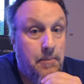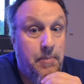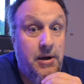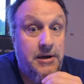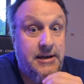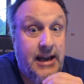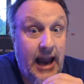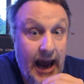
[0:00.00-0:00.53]

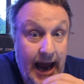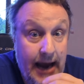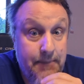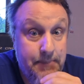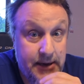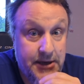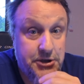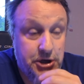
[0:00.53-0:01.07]
but can
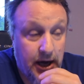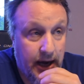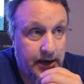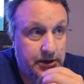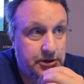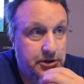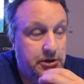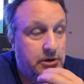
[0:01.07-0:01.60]
be
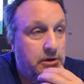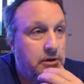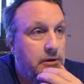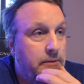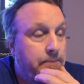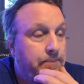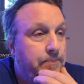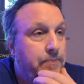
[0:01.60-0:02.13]
changed
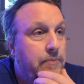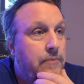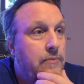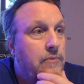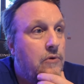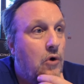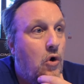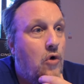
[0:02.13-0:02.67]

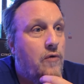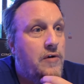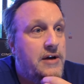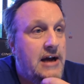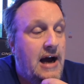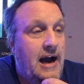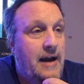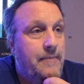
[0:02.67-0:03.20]
over
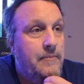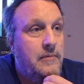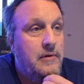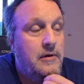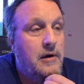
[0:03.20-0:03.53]
time